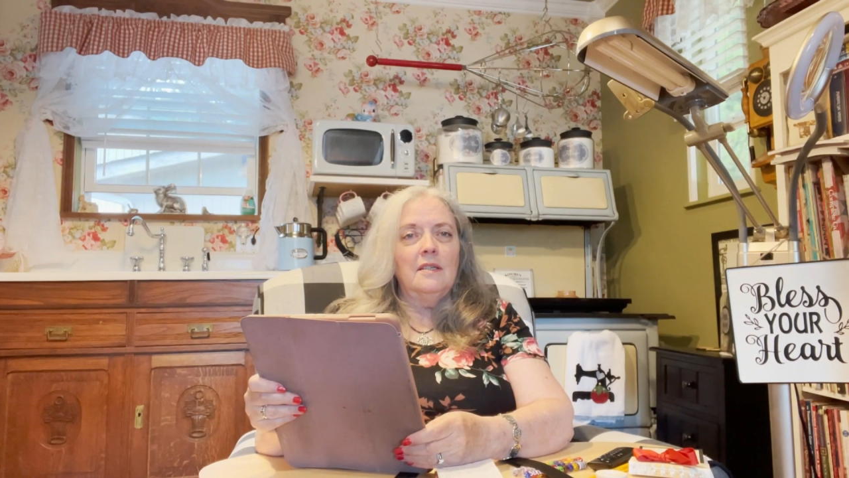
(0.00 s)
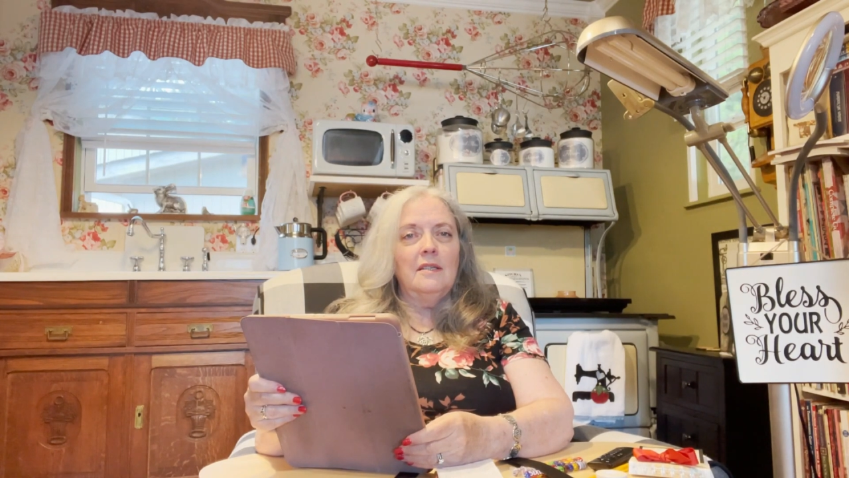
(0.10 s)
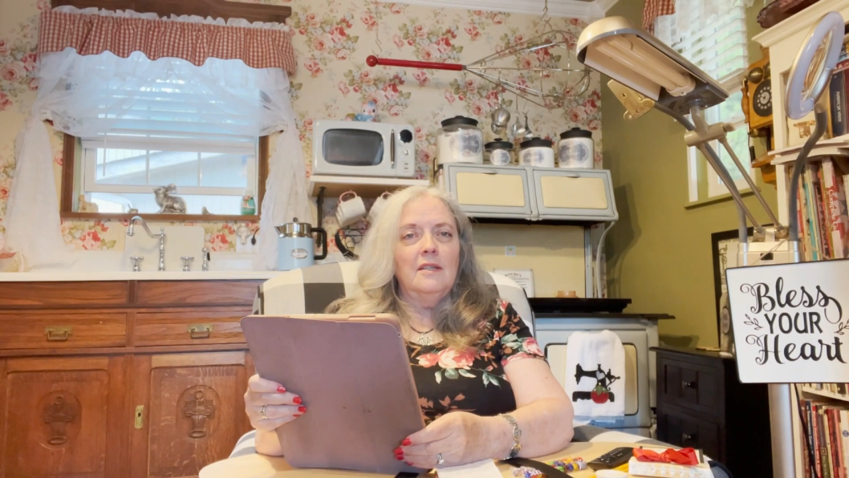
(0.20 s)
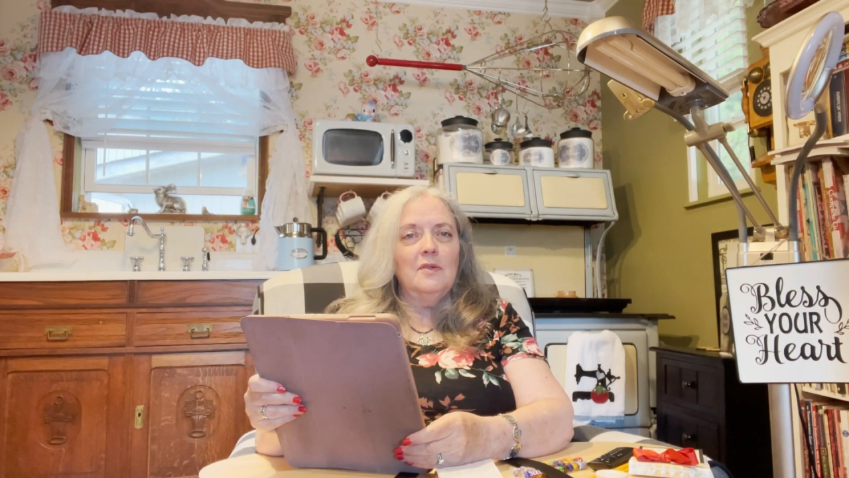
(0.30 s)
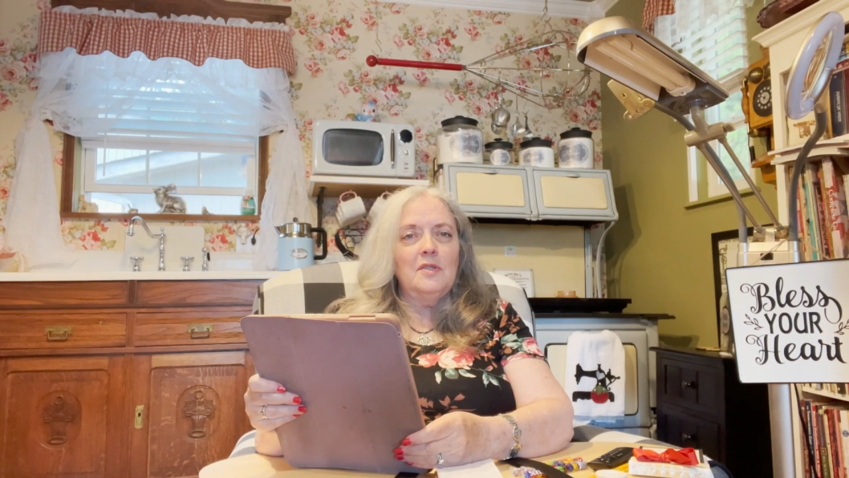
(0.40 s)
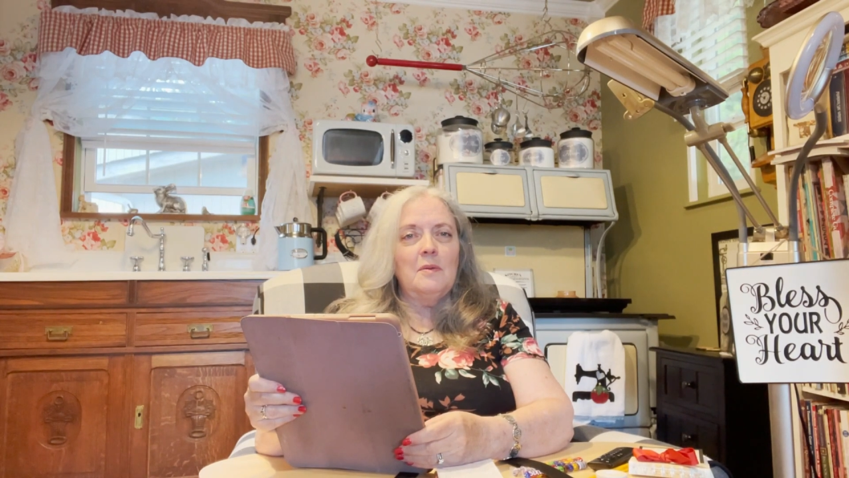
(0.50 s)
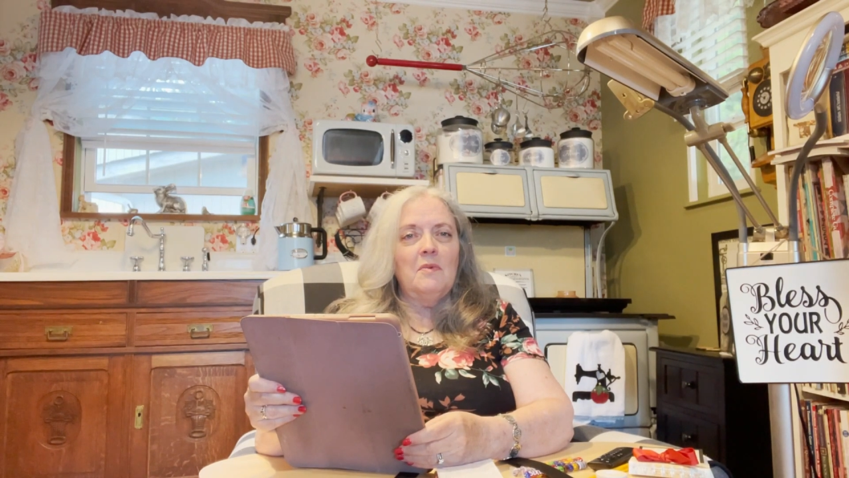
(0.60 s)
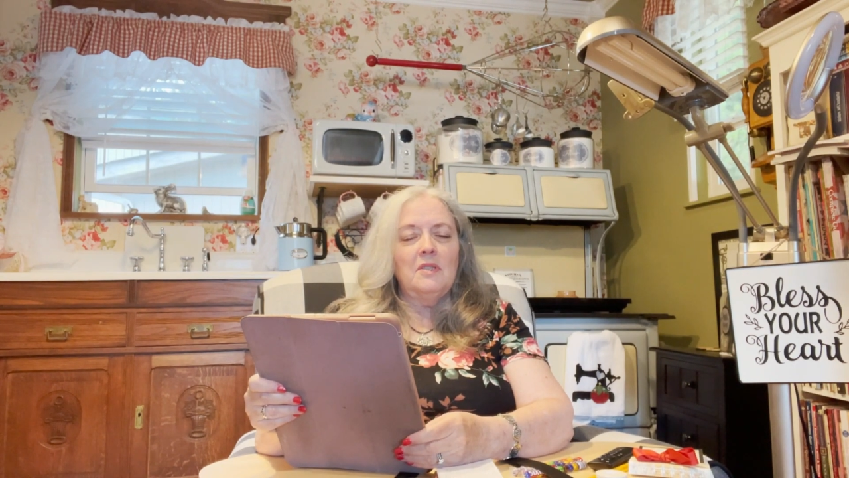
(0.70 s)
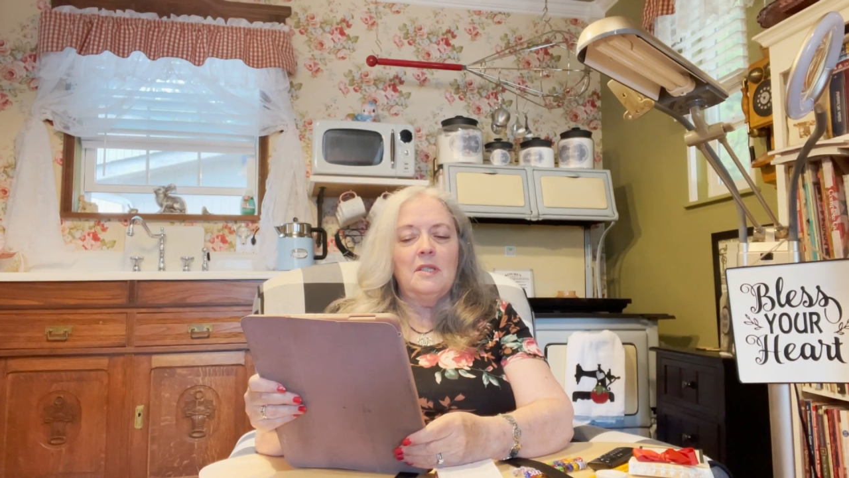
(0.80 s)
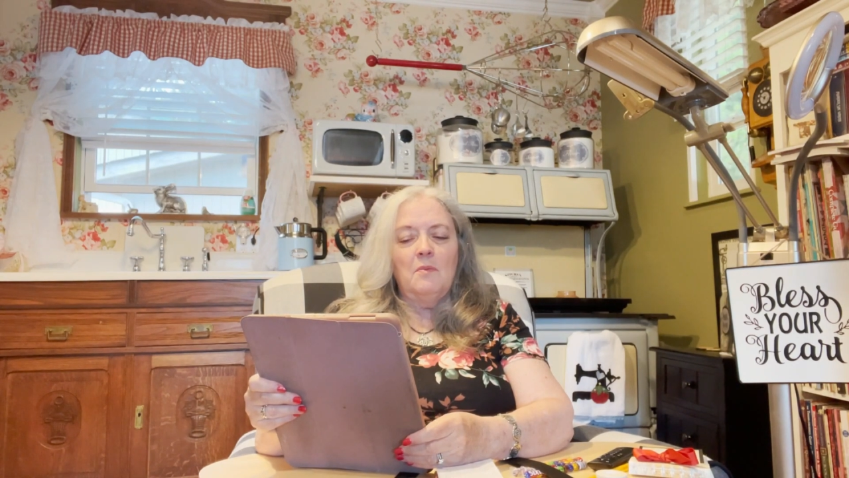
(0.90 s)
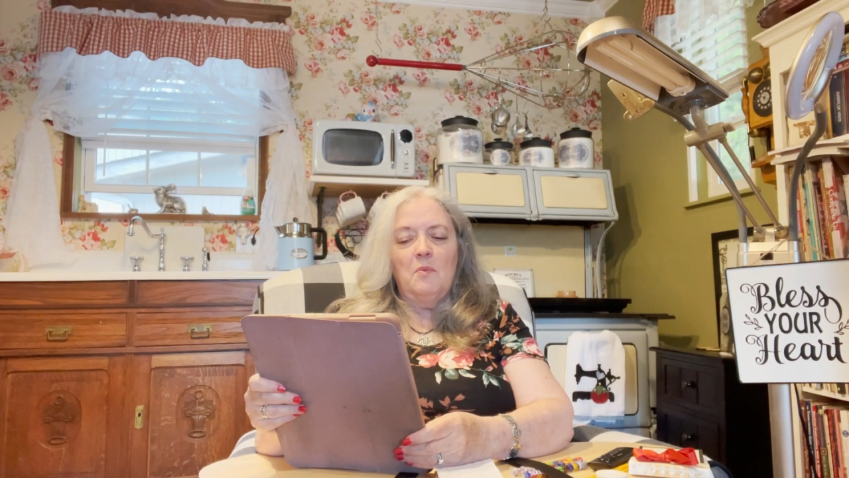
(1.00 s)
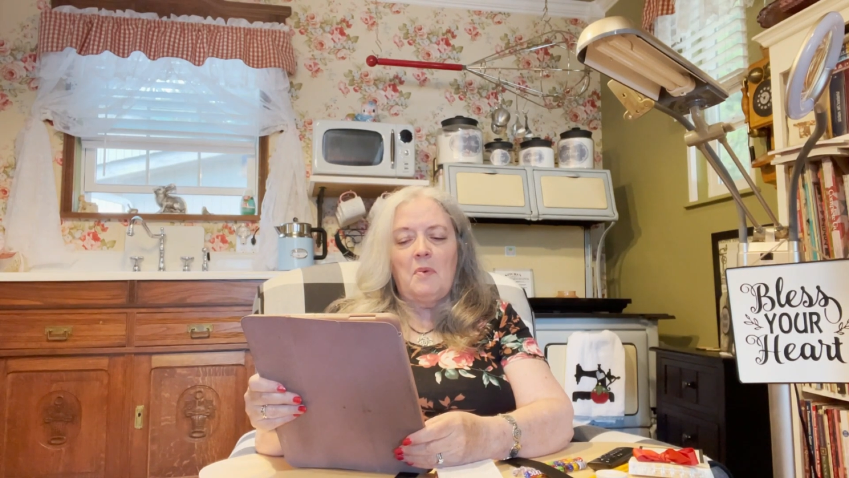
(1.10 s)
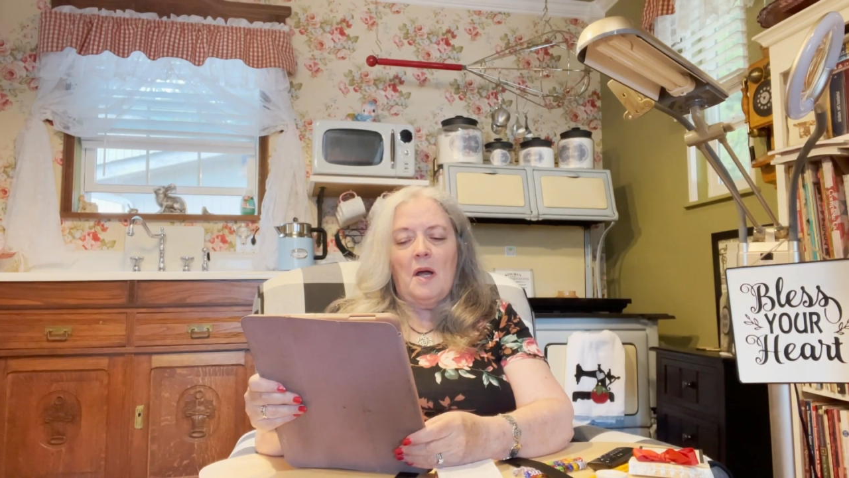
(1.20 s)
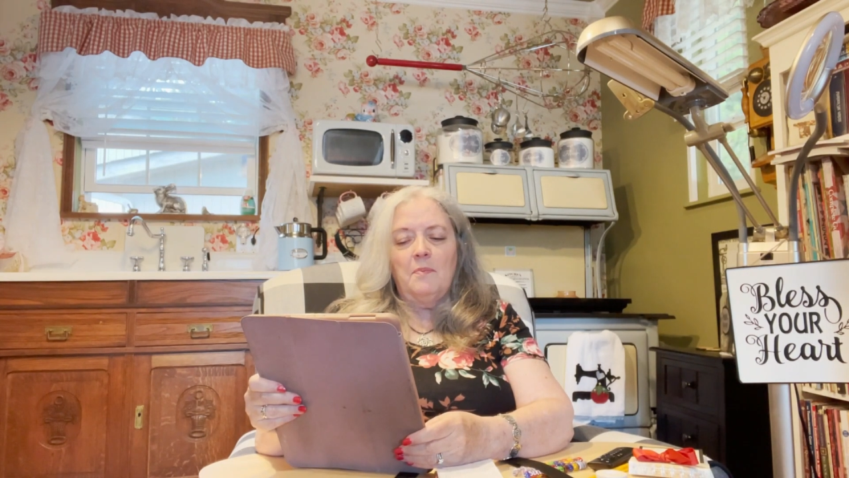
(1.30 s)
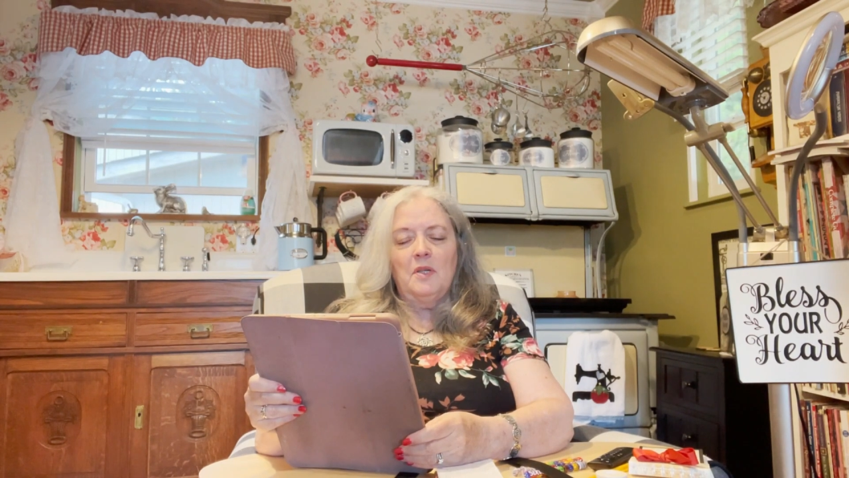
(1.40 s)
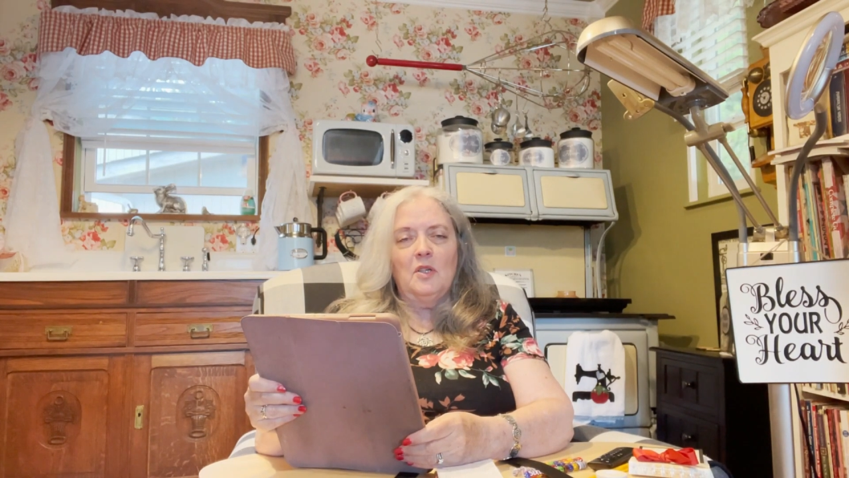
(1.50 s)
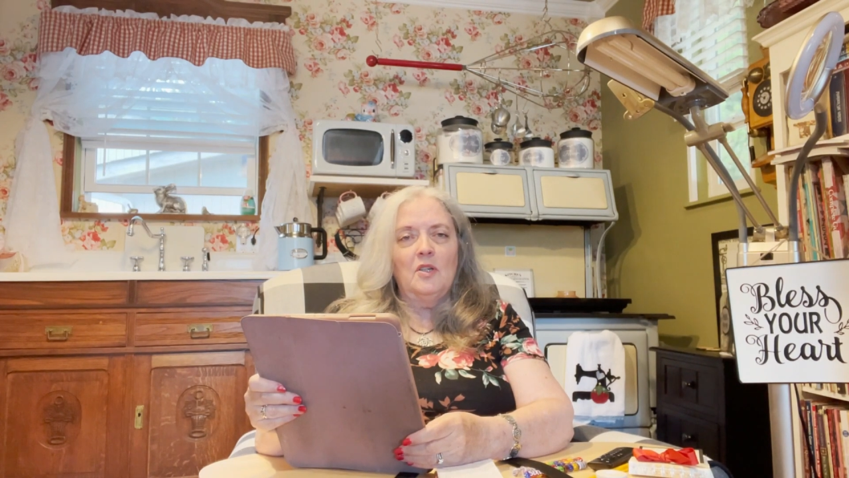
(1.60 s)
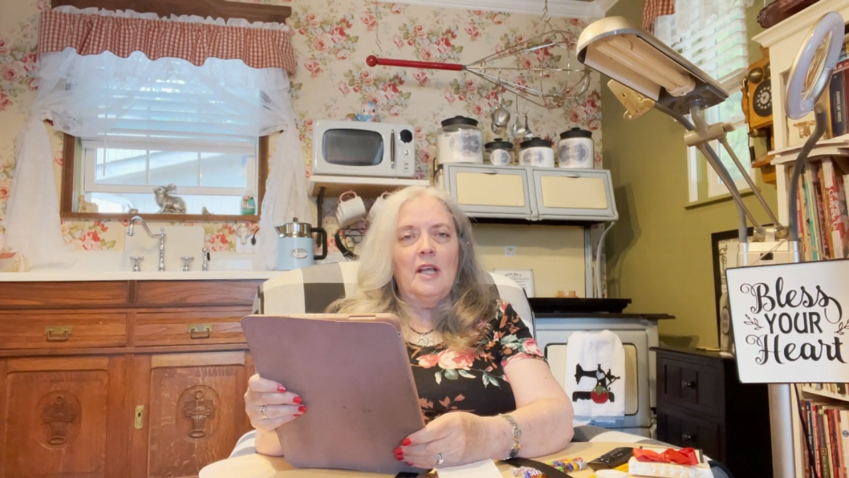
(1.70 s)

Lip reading: you know, some are popular,